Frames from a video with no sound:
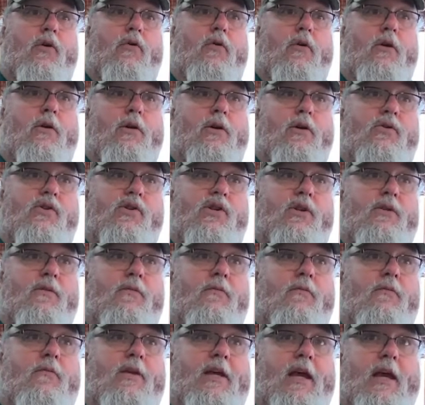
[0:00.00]
were
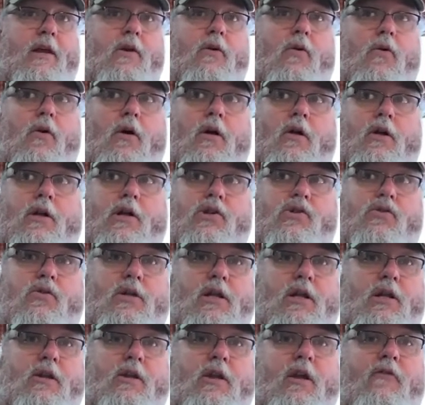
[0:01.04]
using canola oil because you
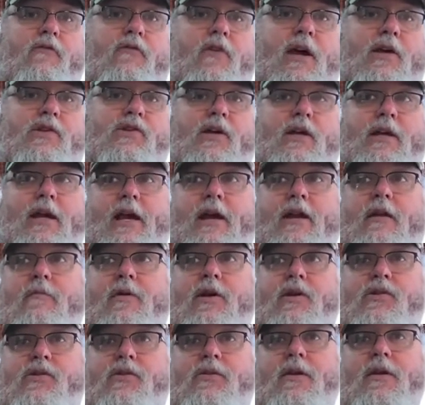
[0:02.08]
needed the effects of
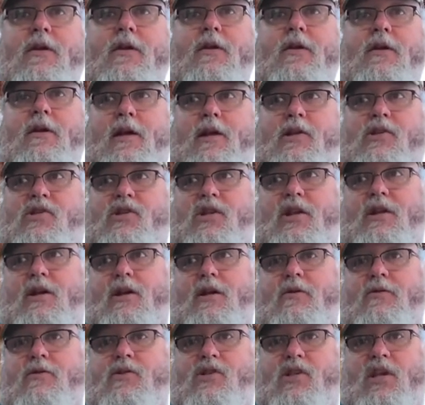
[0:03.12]
cannabis instead
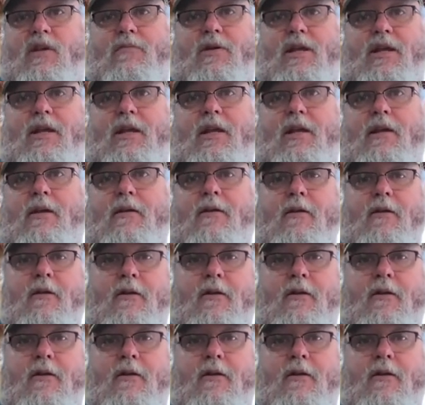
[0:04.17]
of CBD,